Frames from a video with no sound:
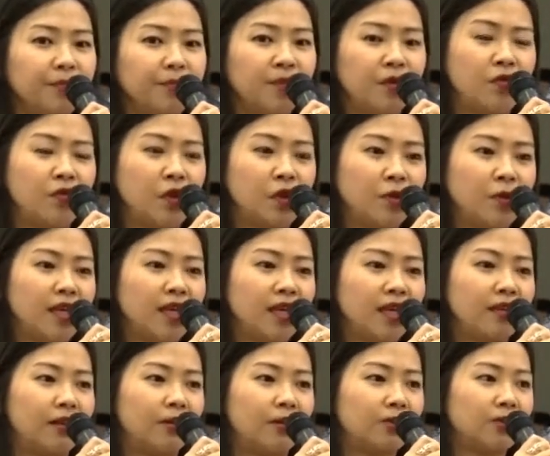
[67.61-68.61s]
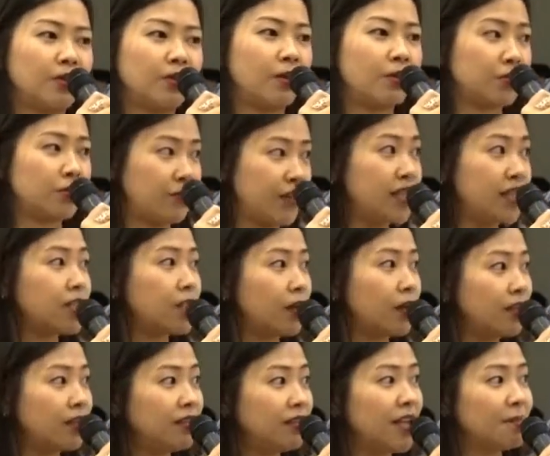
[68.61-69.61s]
if you're looking at Australian
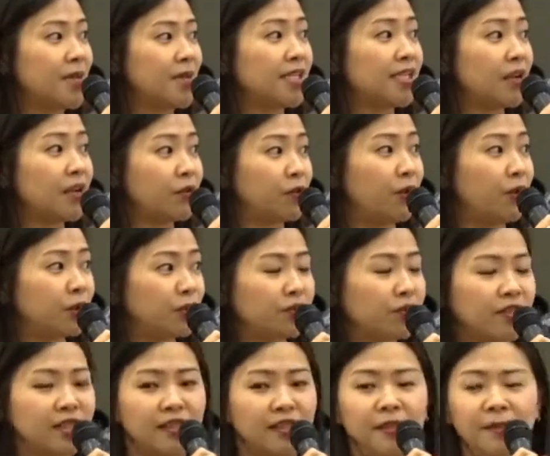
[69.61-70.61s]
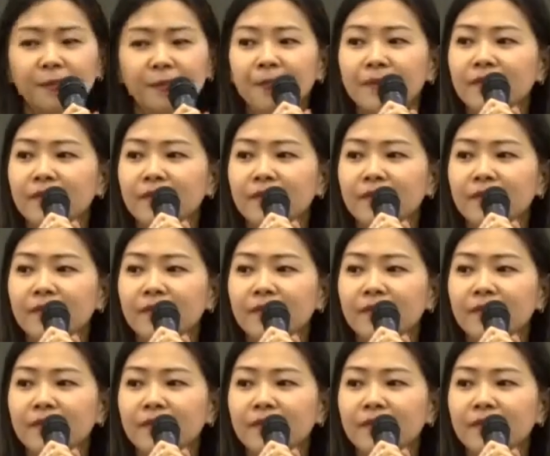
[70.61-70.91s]
dollar, let me start with Australia.